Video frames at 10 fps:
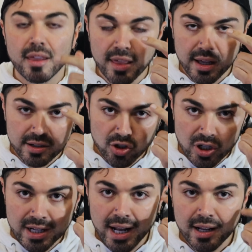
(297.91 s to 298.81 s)
that
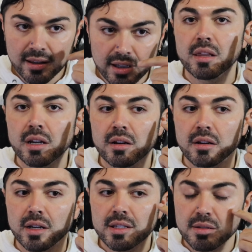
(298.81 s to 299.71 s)
genetically
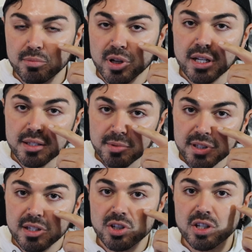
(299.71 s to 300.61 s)
there is a
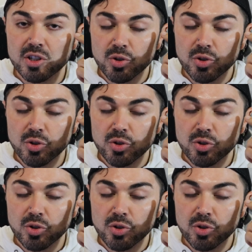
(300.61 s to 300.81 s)
predisposition